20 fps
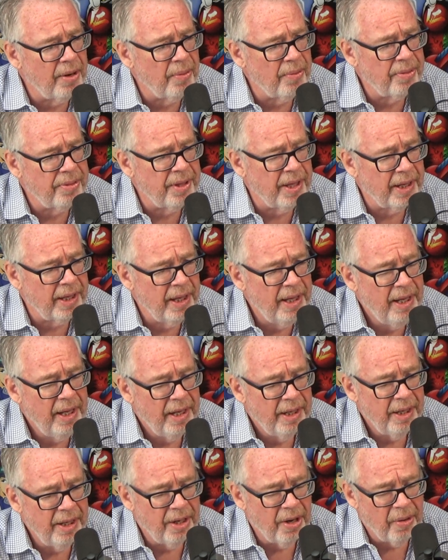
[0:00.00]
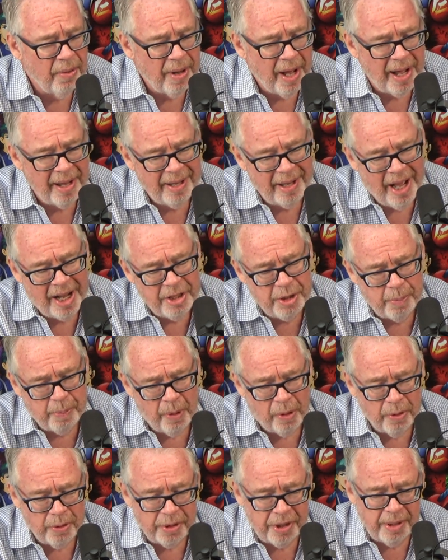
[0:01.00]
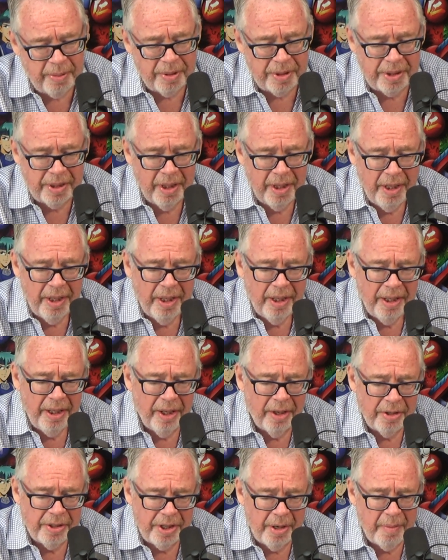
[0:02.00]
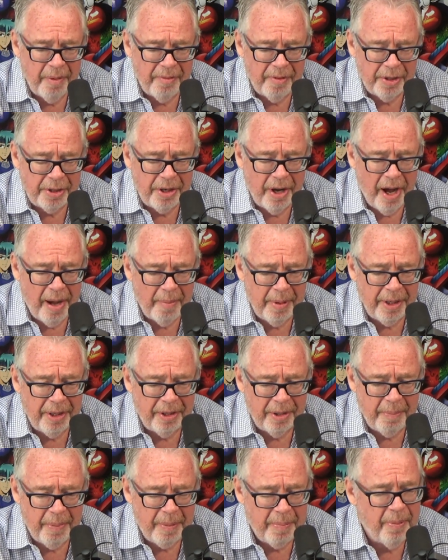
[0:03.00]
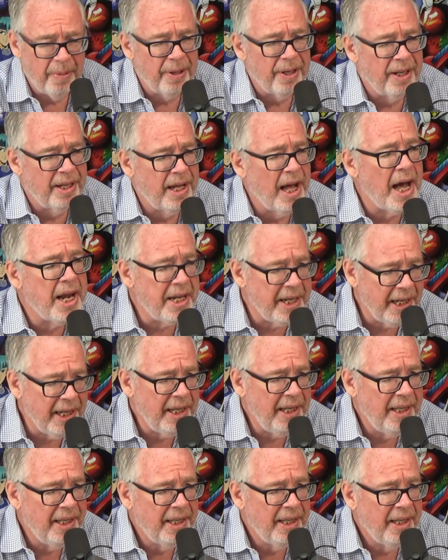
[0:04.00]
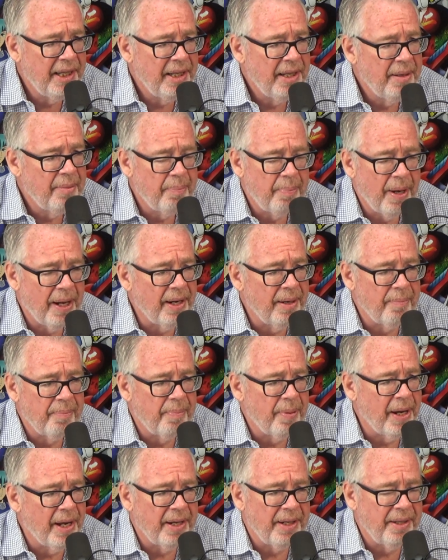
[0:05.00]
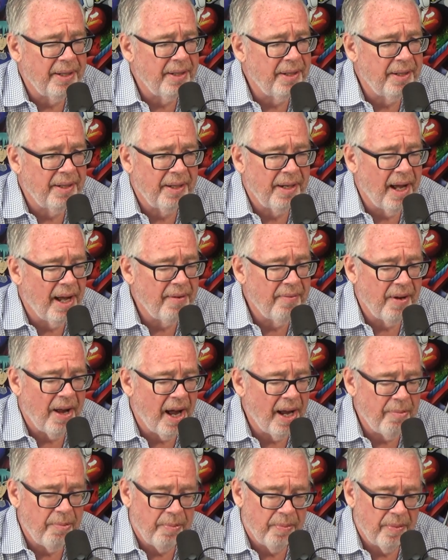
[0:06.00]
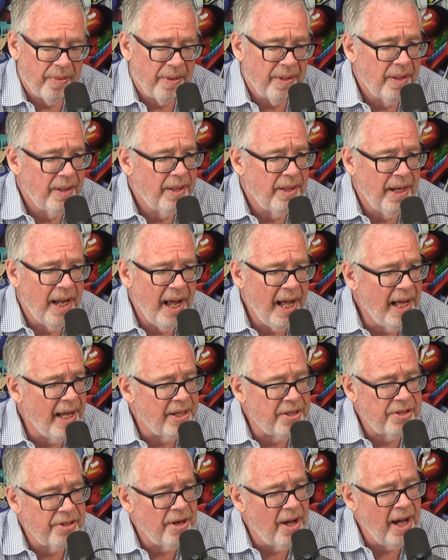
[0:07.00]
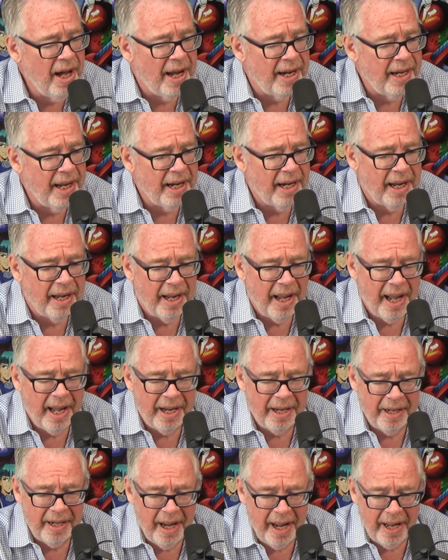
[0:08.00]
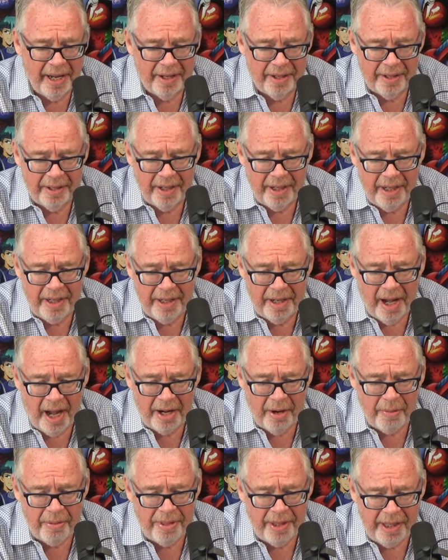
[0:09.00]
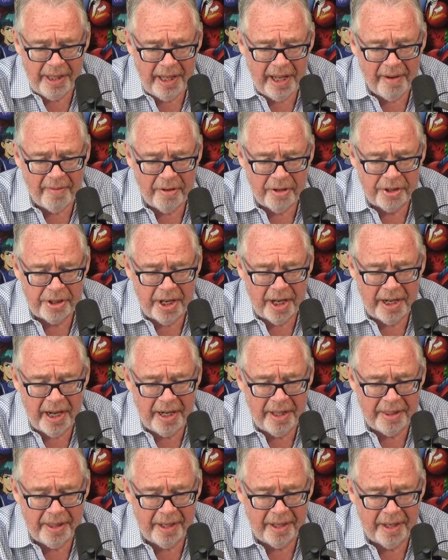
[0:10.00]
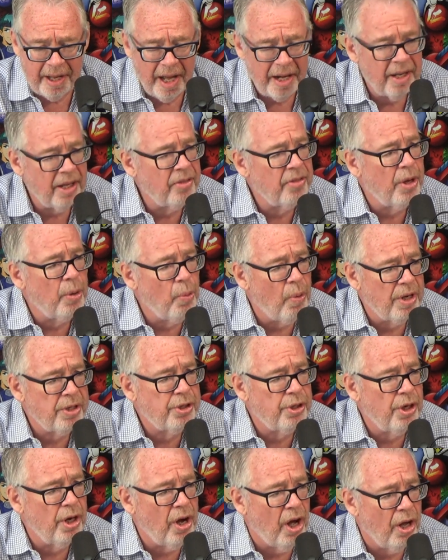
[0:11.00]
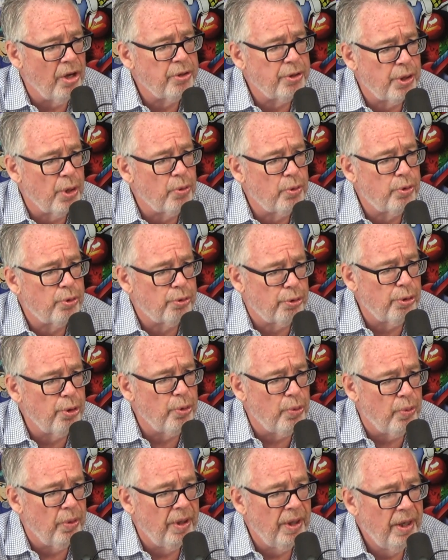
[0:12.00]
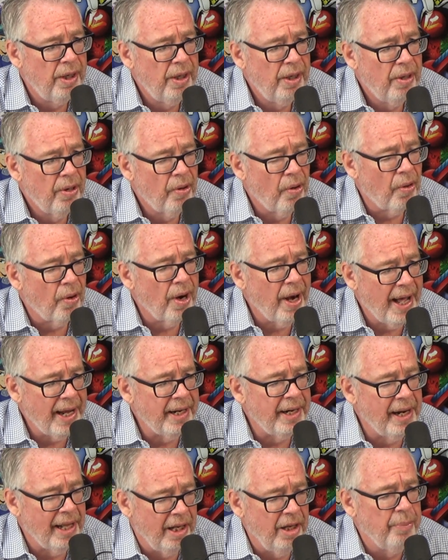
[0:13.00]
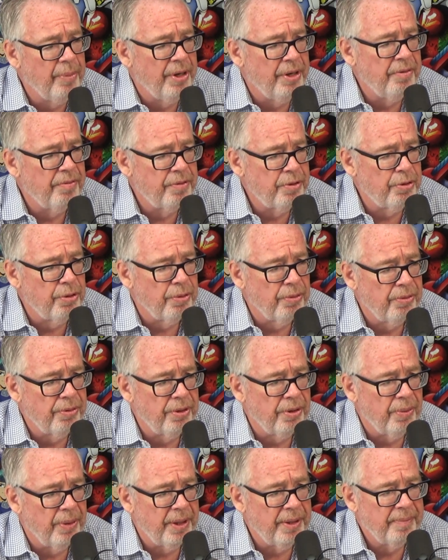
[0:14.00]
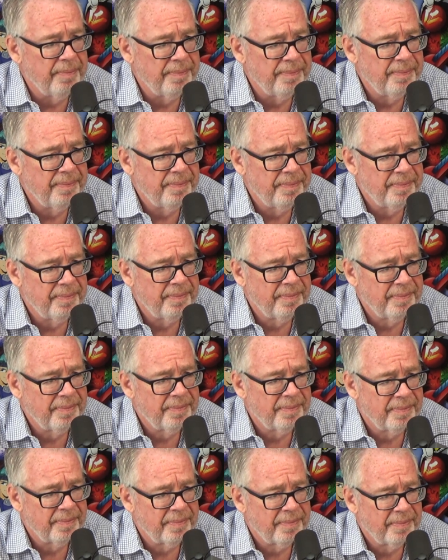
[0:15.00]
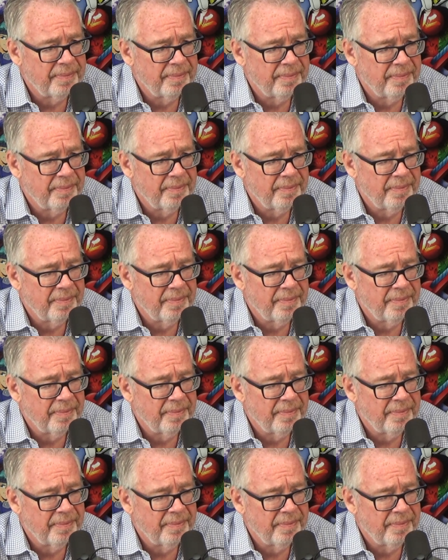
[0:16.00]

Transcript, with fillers: don't think. You know, I suppose he was. You know, some of his comedy could be pretty cutting. Yeah, but it's not evil. Yeah, it's not. And I don't think he ever said anything cutting that wasn't also true, or had an element of truth to it. Yeah, it was.